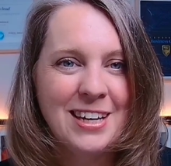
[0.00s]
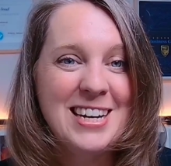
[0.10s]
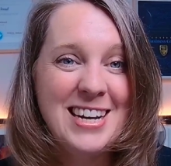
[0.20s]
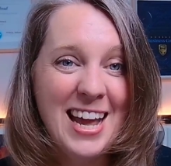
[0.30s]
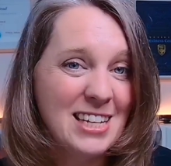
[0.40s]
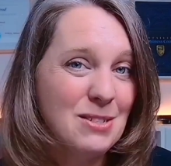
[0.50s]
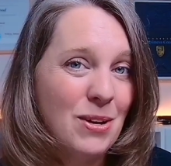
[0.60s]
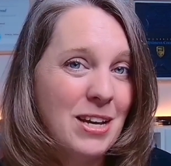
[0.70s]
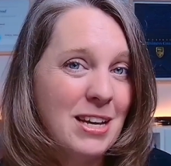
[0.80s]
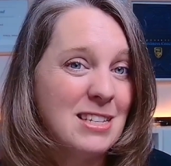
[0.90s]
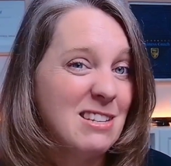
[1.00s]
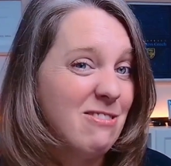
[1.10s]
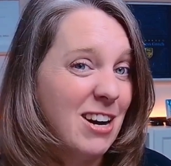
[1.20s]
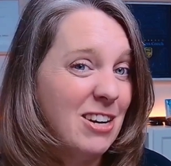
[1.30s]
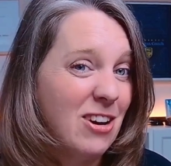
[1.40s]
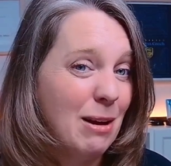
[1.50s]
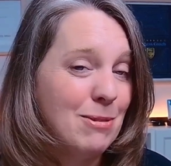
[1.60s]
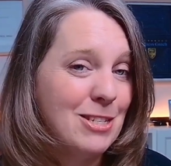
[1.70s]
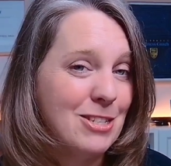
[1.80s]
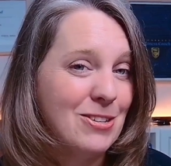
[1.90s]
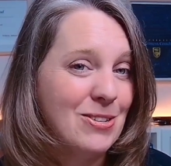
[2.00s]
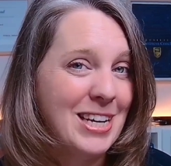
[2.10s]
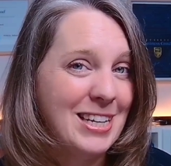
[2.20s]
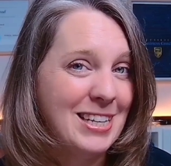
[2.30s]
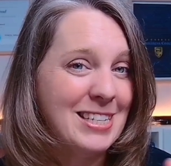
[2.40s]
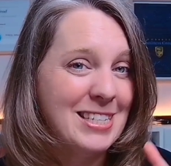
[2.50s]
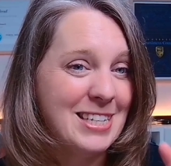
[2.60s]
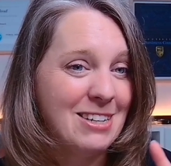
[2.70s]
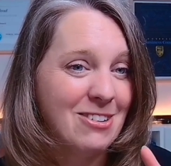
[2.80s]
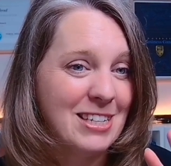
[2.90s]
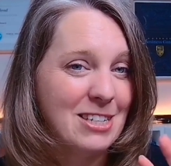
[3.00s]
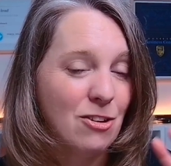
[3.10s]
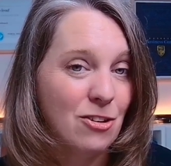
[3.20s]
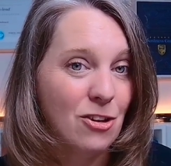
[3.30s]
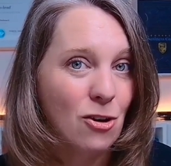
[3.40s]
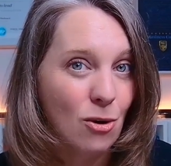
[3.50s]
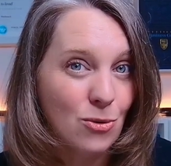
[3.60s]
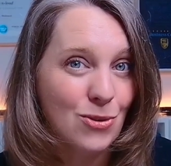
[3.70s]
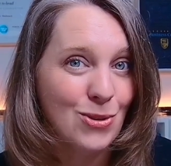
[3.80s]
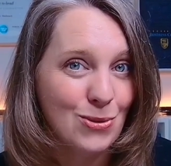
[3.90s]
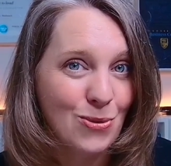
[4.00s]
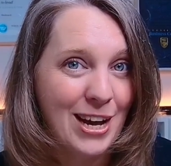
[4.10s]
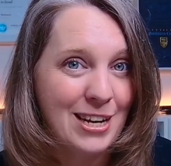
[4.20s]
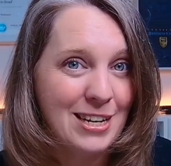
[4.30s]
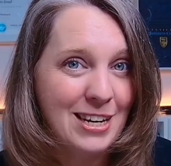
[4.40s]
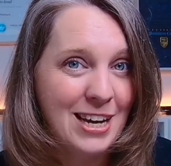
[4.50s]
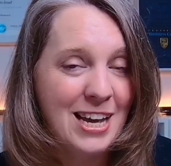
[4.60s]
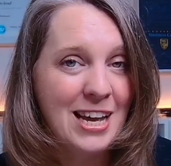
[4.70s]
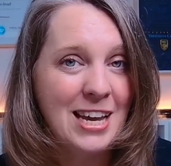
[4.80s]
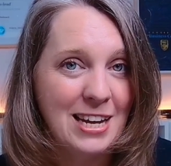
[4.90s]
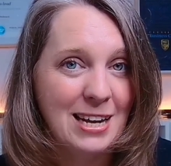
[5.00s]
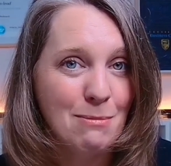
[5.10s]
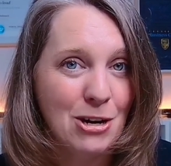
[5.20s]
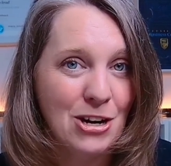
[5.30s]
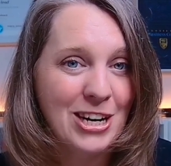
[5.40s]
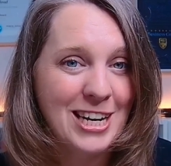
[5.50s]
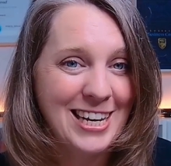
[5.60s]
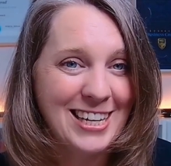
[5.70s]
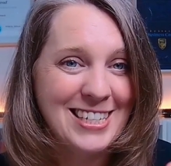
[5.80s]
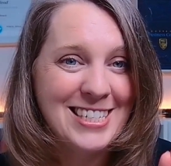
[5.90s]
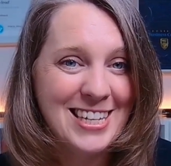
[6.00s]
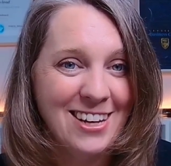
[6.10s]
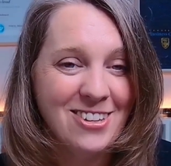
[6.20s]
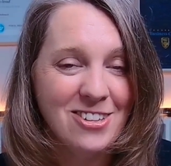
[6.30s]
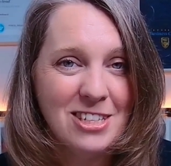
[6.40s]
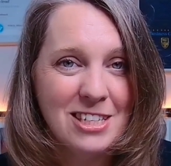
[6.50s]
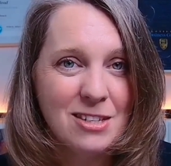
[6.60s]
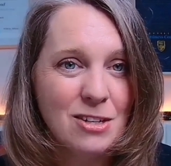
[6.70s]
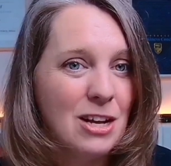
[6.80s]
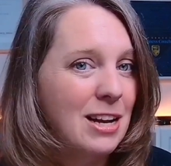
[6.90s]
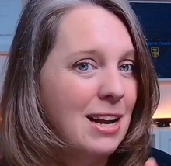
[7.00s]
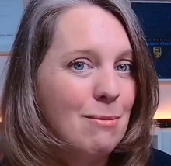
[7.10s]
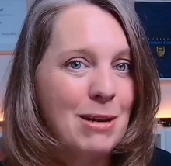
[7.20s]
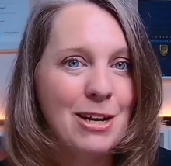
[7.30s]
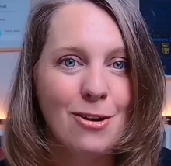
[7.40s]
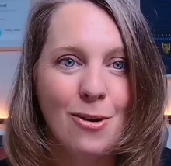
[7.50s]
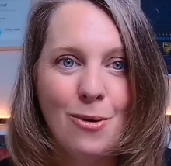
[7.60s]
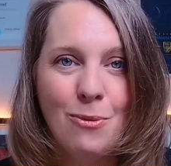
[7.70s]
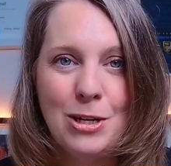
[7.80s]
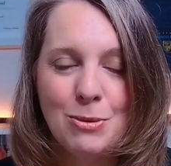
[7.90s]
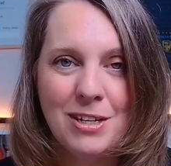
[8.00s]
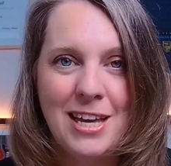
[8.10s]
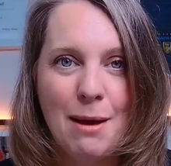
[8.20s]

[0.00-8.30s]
Next week is the final episode in this series on the golden thread in marketing and sales. Let me know which one of the